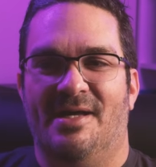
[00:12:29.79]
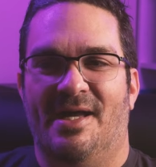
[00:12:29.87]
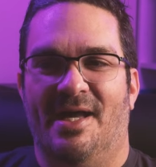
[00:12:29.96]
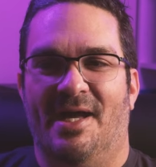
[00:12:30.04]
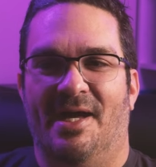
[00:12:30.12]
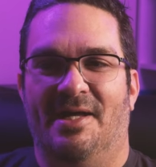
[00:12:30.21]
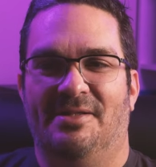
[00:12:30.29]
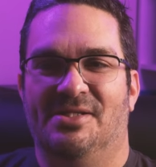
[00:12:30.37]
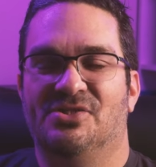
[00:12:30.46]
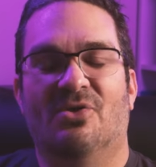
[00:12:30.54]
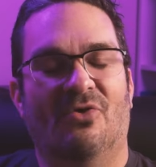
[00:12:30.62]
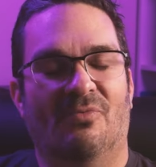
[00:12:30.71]
And
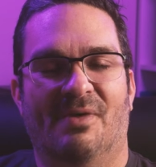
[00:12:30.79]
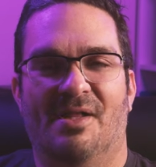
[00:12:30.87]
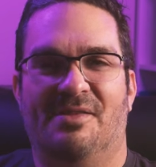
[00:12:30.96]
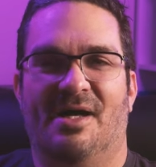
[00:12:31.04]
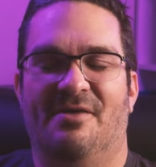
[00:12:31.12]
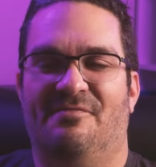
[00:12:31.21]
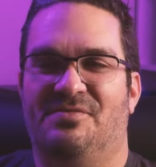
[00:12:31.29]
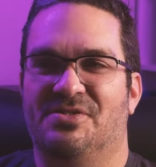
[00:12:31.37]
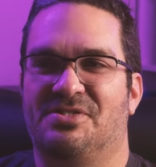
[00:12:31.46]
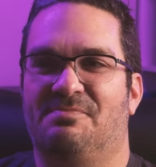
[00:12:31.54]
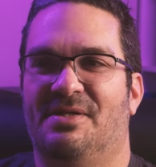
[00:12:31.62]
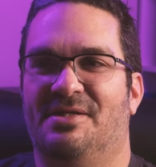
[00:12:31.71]
this whole month, I've
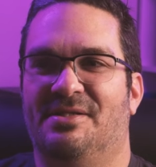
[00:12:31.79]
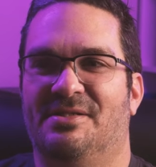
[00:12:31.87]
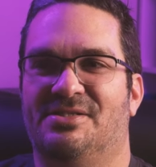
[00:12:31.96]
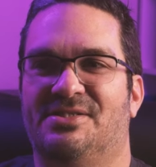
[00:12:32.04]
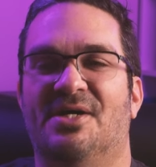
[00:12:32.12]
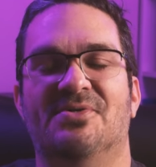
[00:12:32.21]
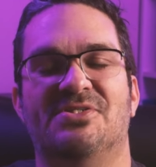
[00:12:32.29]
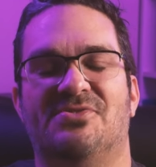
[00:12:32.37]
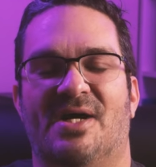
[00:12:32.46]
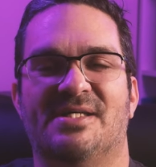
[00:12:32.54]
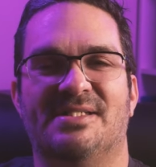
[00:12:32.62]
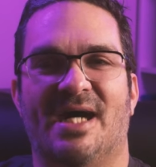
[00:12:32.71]
just been so
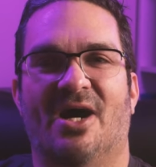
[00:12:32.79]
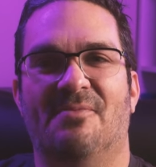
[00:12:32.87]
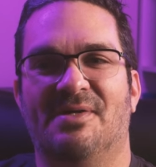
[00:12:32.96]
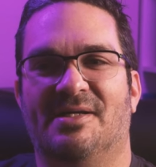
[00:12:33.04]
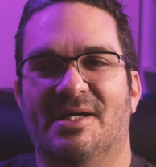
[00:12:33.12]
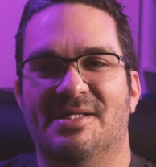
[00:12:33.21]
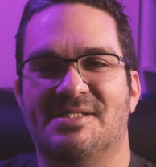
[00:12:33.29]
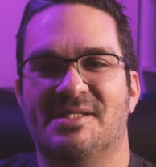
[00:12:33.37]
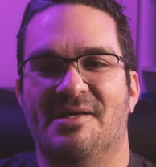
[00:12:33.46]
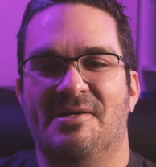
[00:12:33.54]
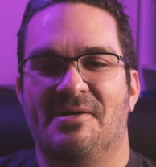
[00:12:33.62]
stressed out because